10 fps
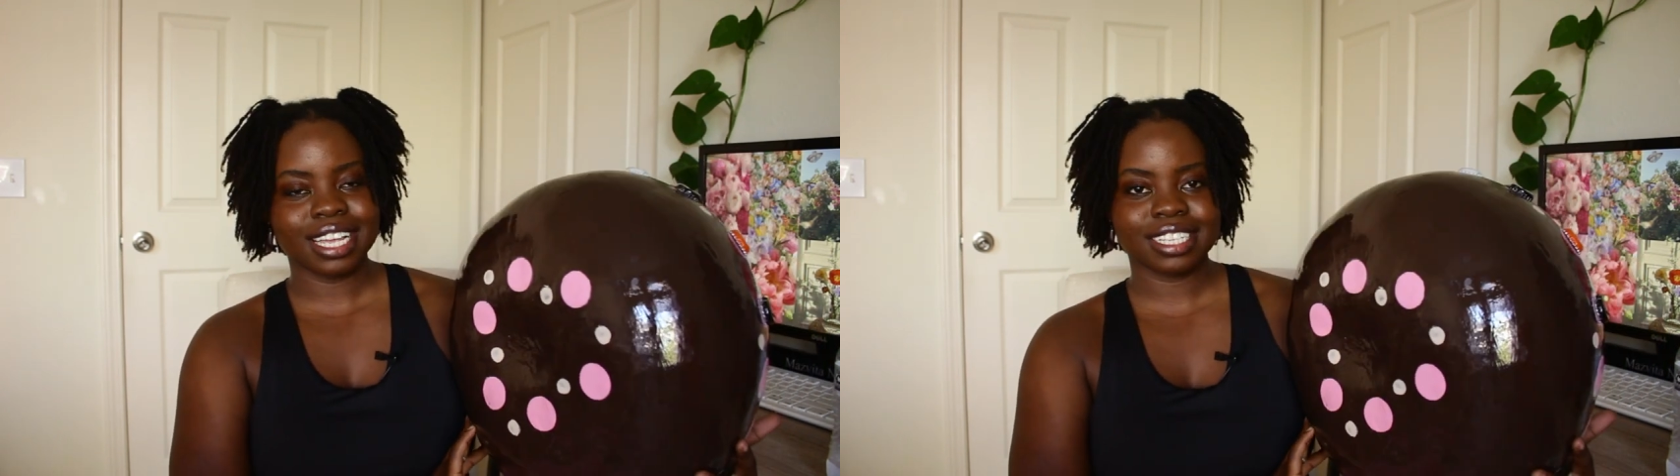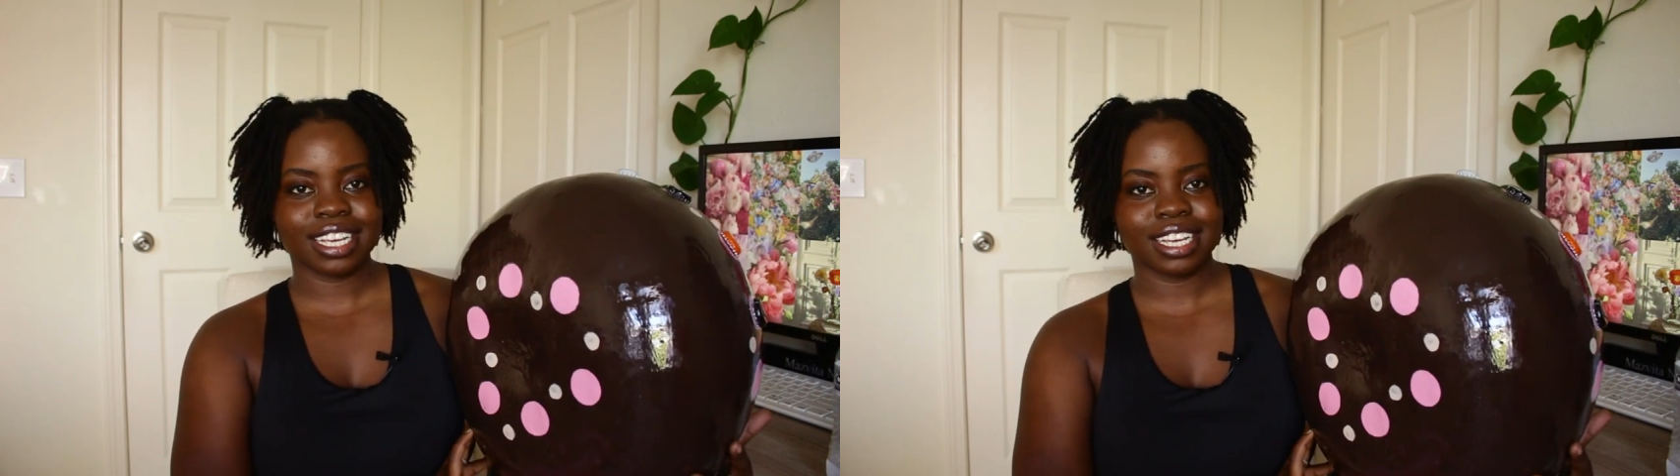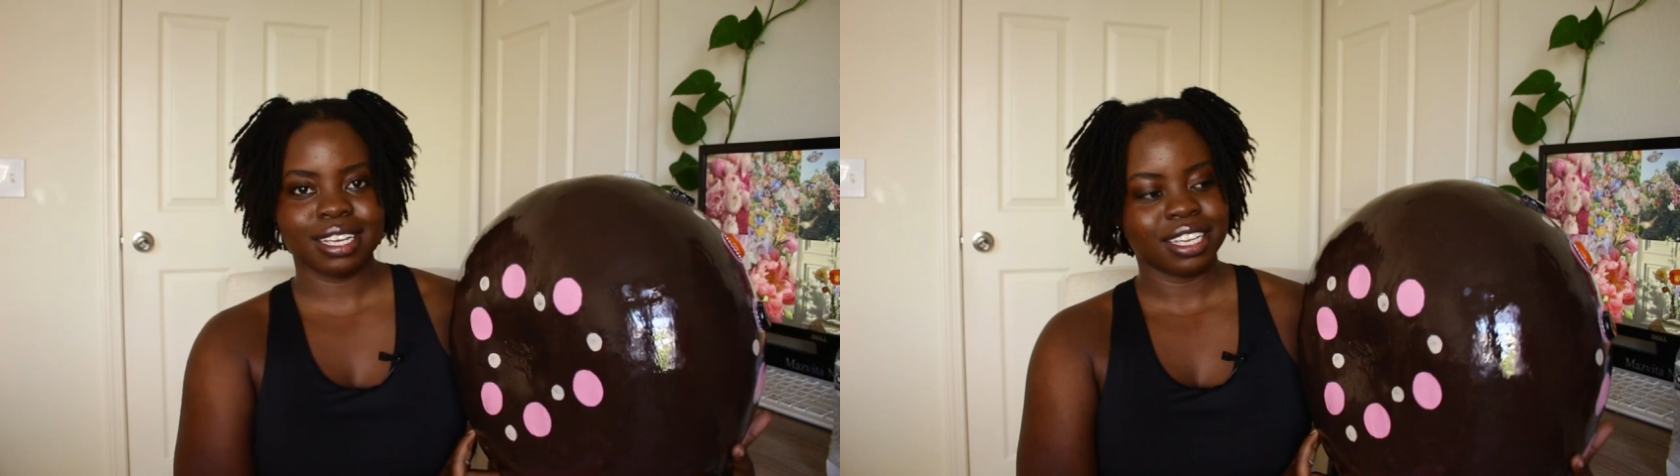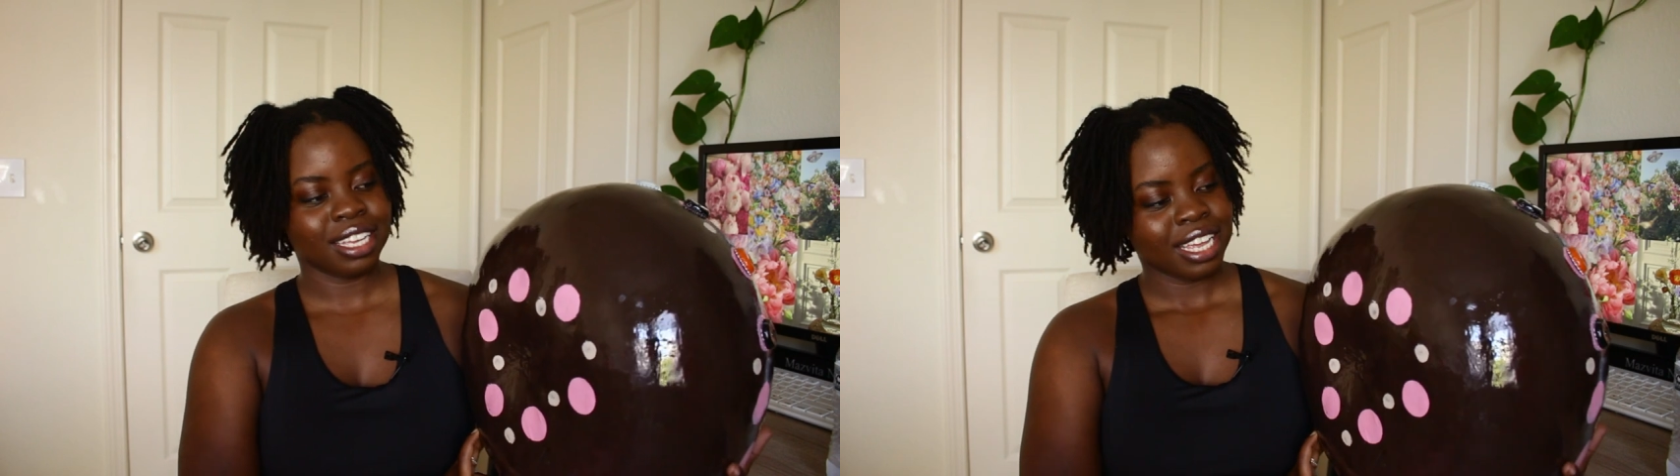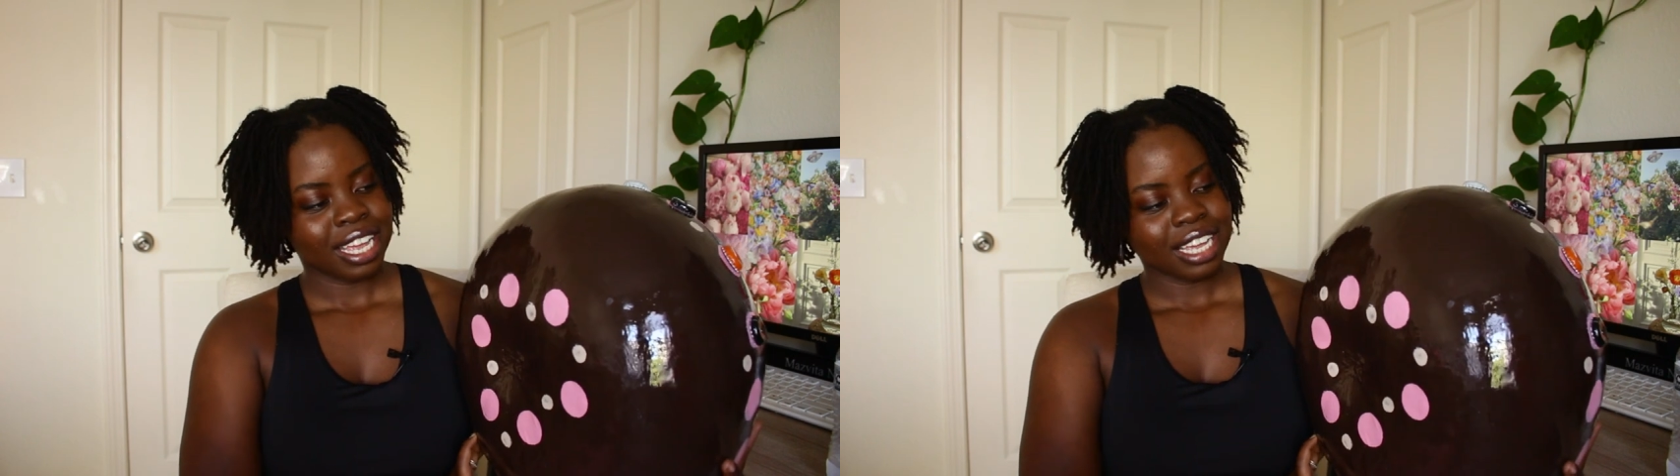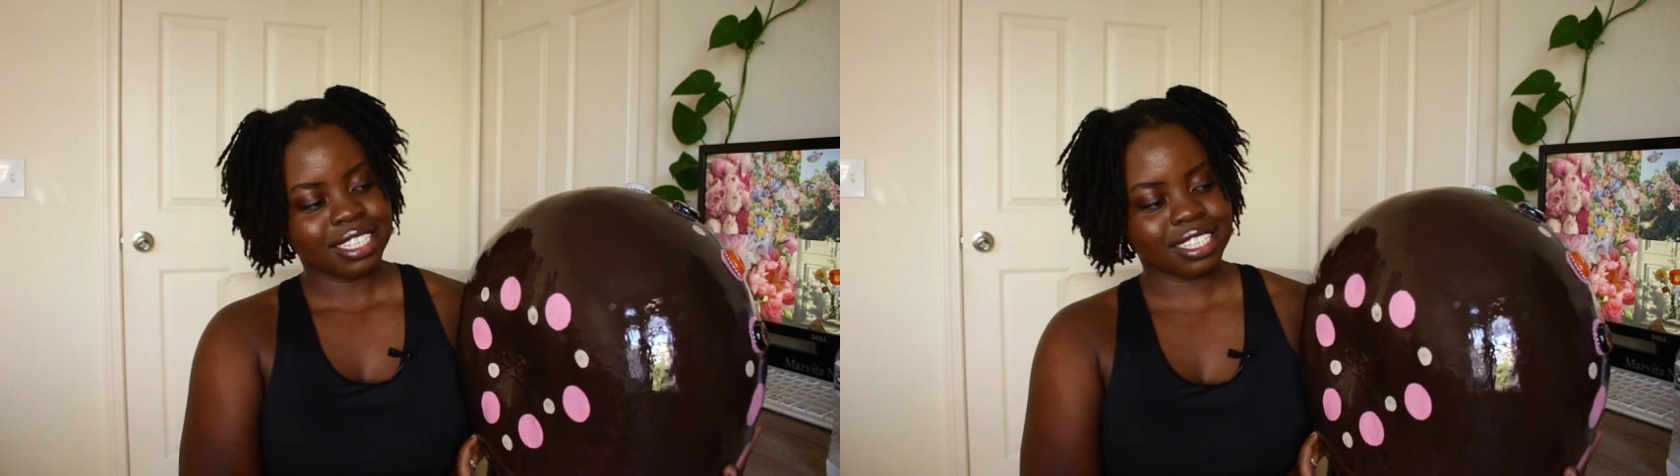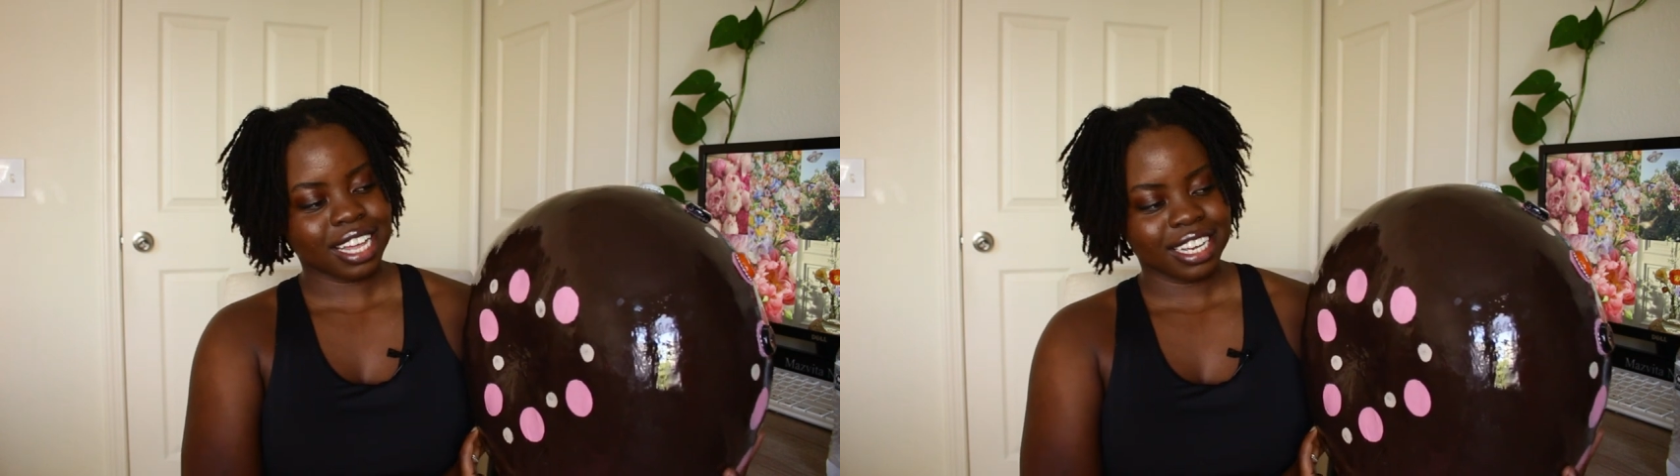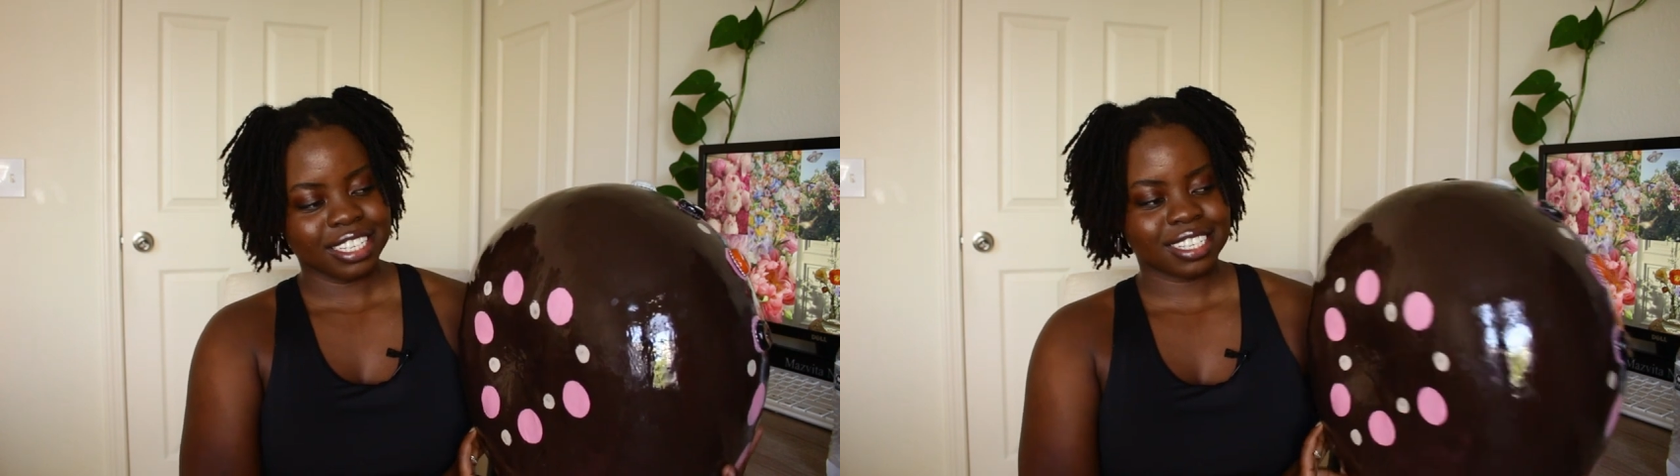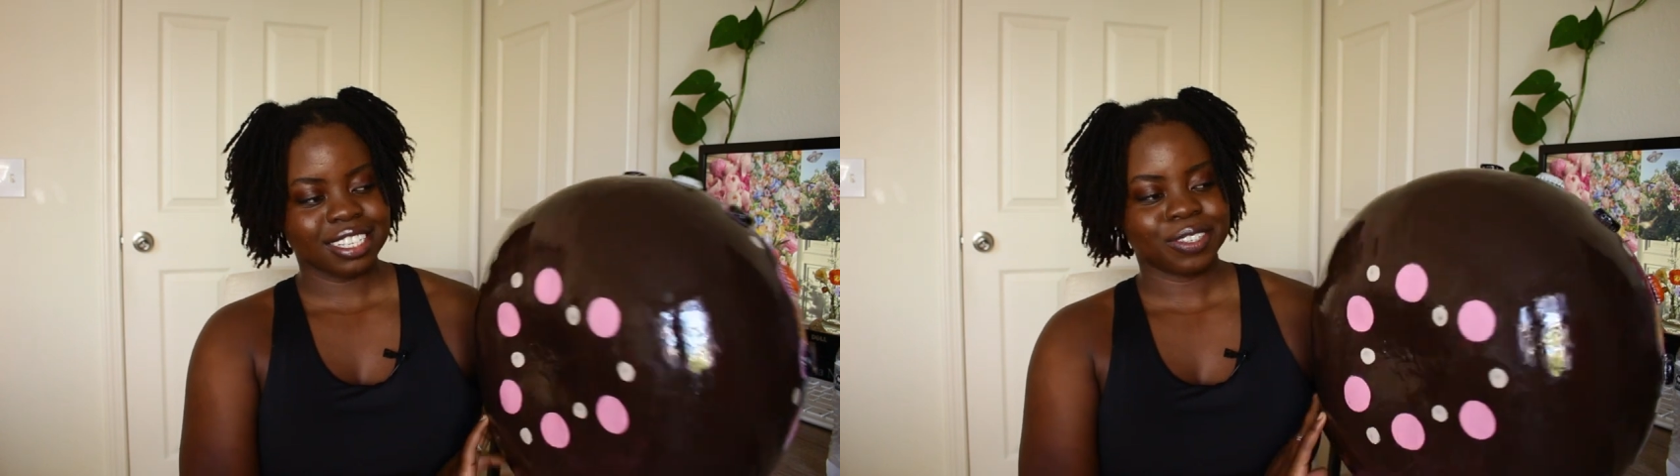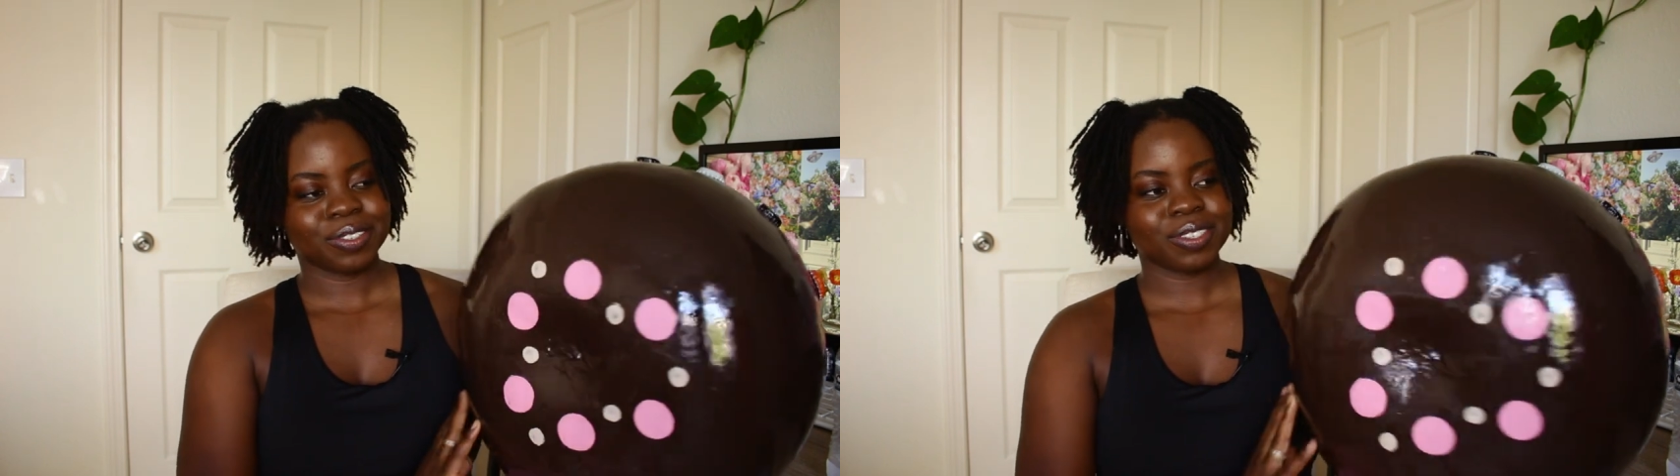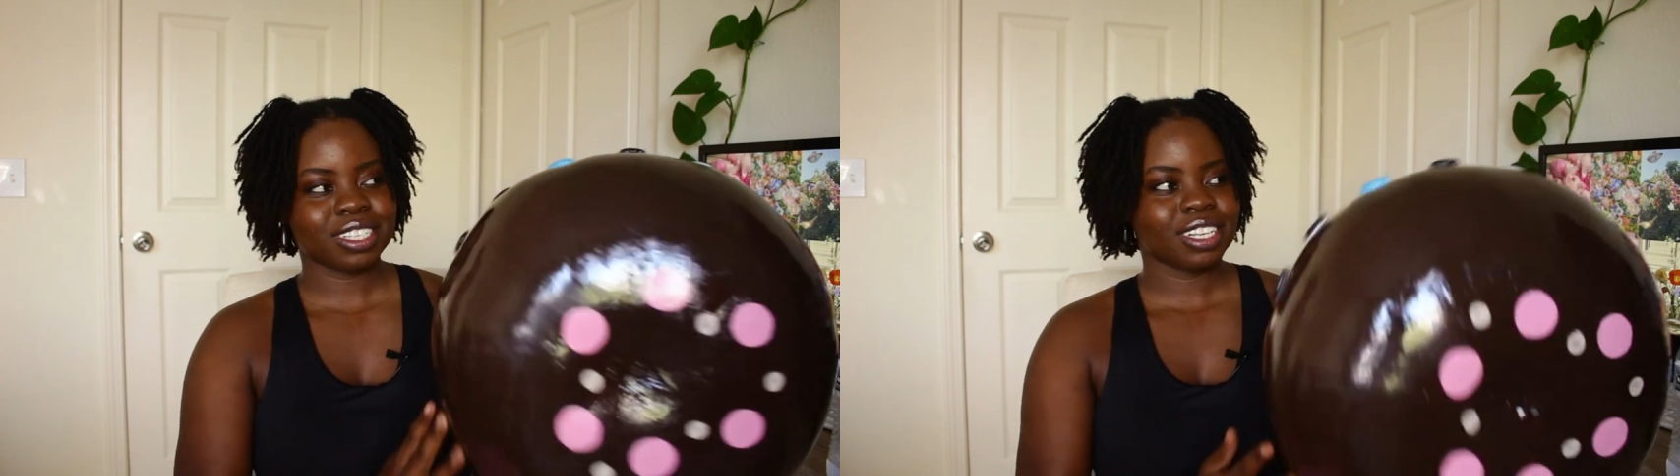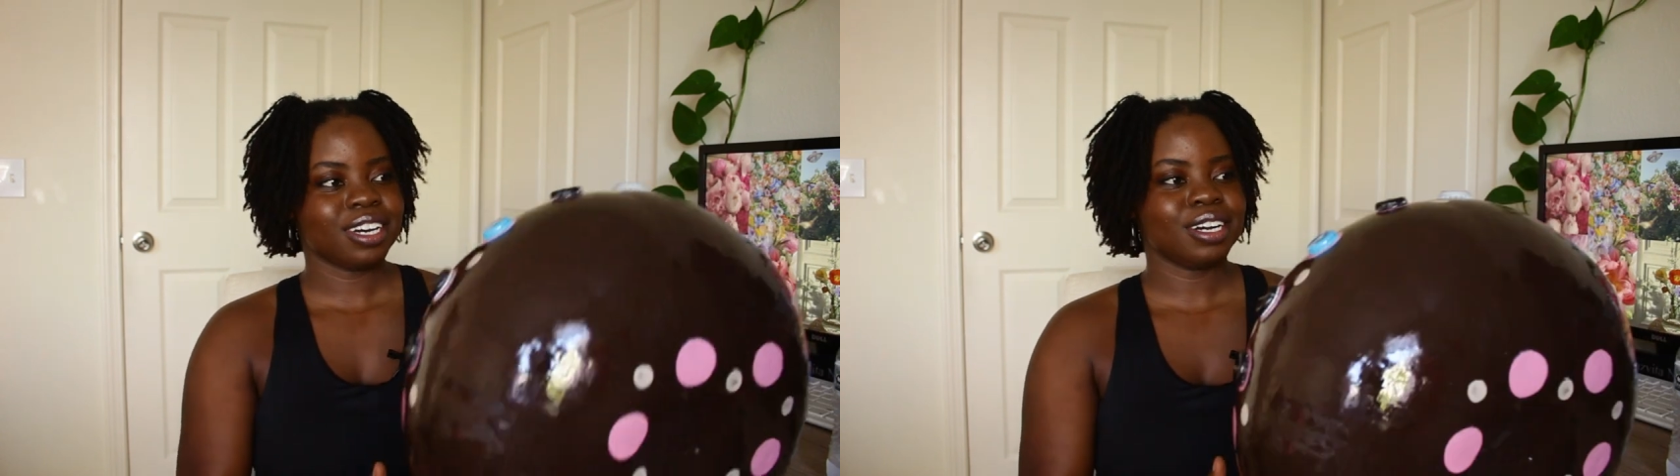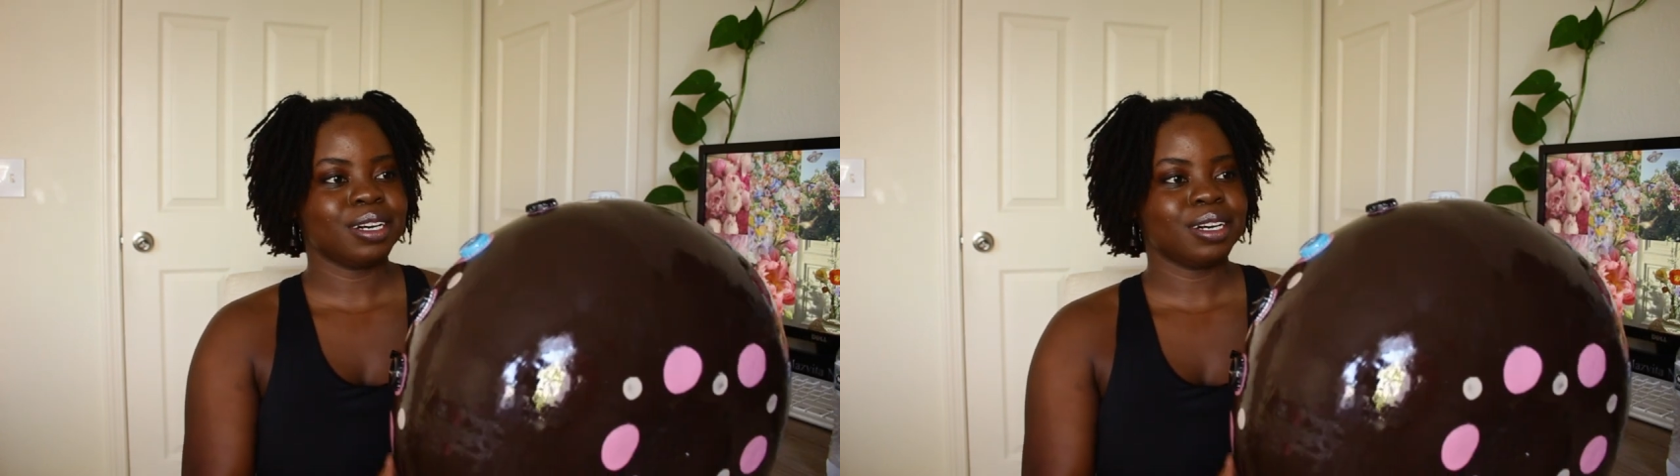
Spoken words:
deze design skills.